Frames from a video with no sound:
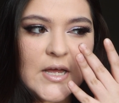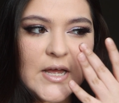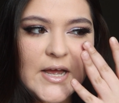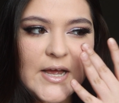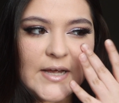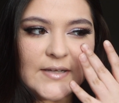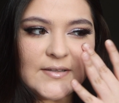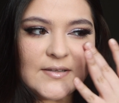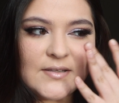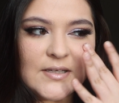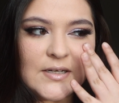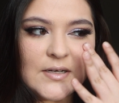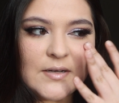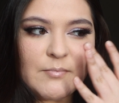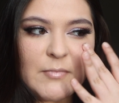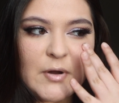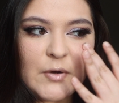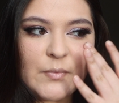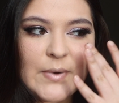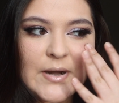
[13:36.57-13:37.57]
as I said,
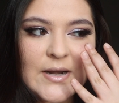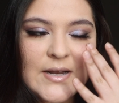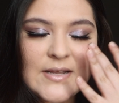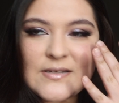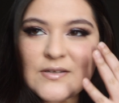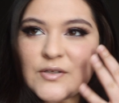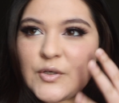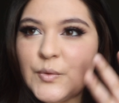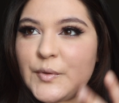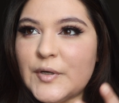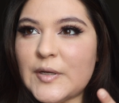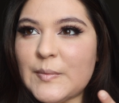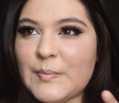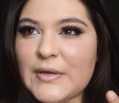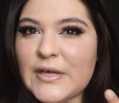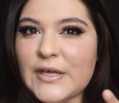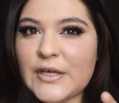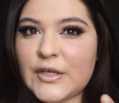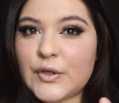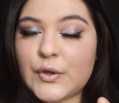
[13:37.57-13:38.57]
my redness is already
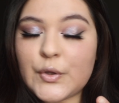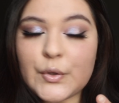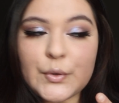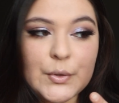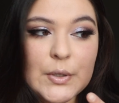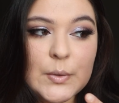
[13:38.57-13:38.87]
peeking through.